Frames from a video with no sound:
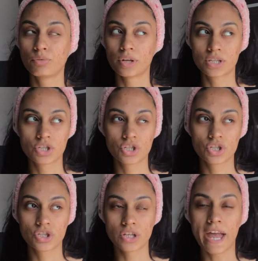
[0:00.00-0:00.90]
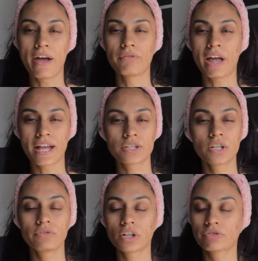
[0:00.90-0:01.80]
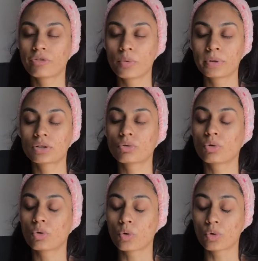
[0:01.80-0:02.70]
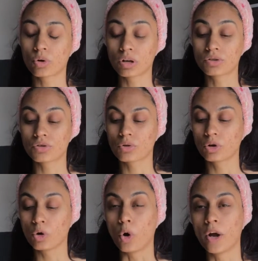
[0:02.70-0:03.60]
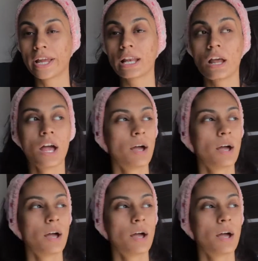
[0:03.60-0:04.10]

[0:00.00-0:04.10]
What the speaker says: which have actually worked for me to control oil,